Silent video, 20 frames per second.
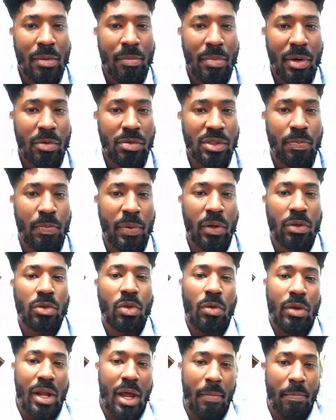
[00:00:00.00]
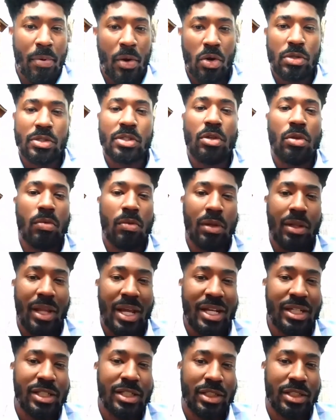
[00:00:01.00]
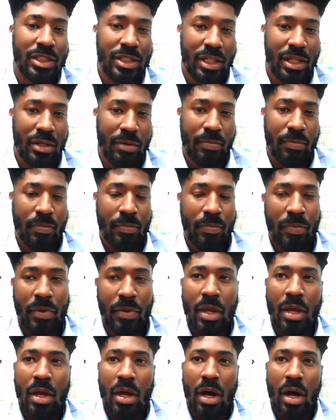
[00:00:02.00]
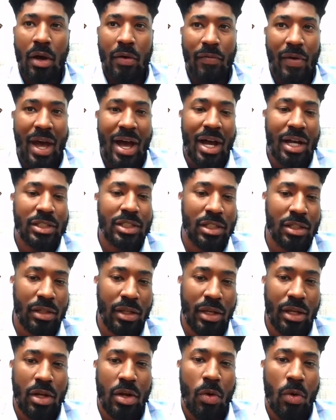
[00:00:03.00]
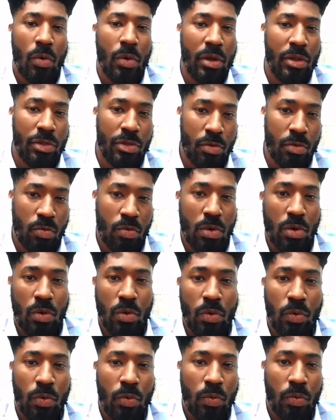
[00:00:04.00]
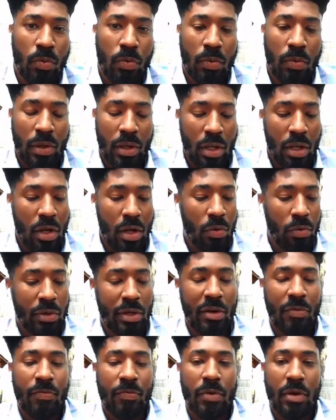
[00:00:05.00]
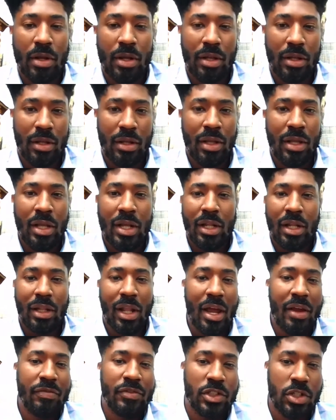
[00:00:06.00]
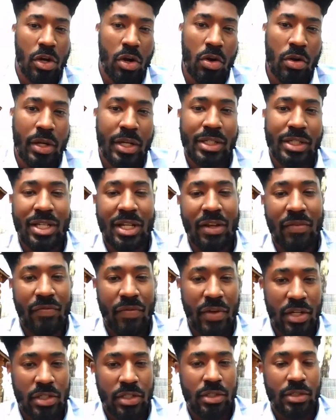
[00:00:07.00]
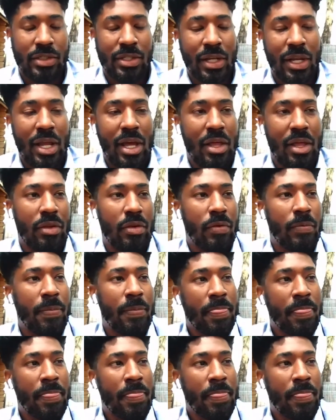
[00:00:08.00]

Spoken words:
but it was built on that personal relationship of actually going through, different life journeys and adventures together.